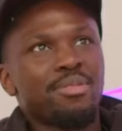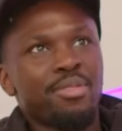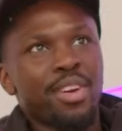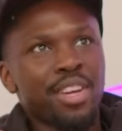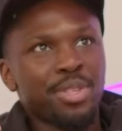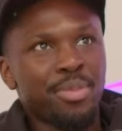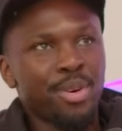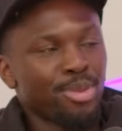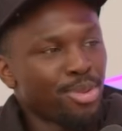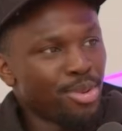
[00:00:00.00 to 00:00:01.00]
first, but
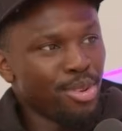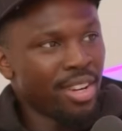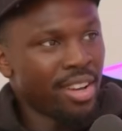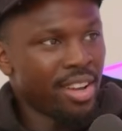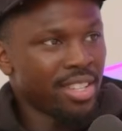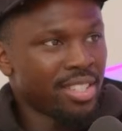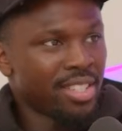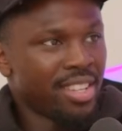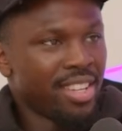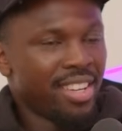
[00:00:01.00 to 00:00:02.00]
also not last.
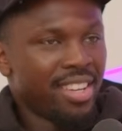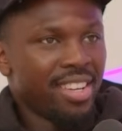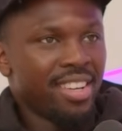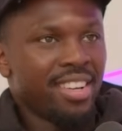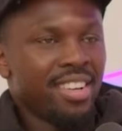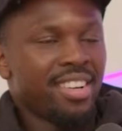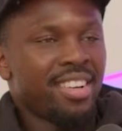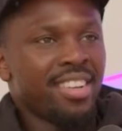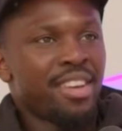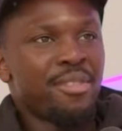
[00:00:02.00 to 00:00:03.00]

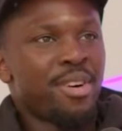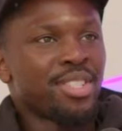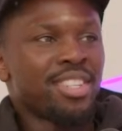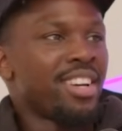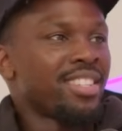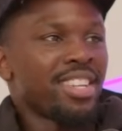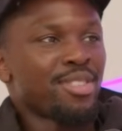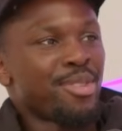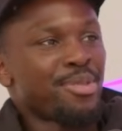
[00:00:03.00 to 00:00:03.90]
If I was last, that's all.